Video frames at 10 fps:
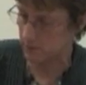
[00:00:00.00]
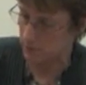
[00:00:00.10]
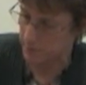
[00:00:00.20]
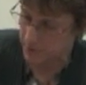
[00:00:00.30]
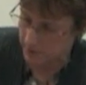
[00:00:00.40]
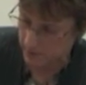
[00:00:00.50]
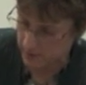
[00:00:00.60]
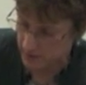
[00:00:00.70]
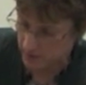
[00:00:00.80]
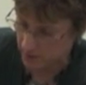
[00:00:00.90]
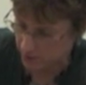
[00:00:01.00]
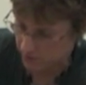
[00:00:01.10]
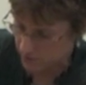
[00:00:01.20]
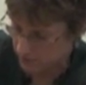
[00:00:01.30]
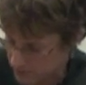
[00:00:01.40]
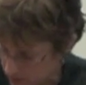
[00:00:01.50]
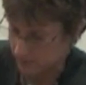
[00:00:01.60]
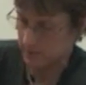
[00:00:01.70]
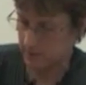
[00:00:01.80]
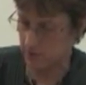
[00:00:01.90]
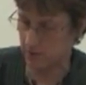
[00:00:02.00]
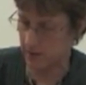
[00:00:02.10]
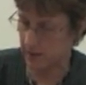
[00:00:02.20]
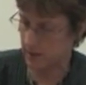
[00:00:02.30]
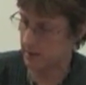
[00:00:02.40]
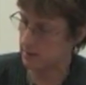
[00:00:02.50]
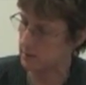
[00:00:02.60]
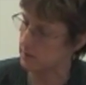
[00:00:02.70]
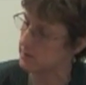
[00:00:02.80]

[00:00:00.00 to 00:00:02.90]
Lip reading: whoops, didn't go through. Let's try again.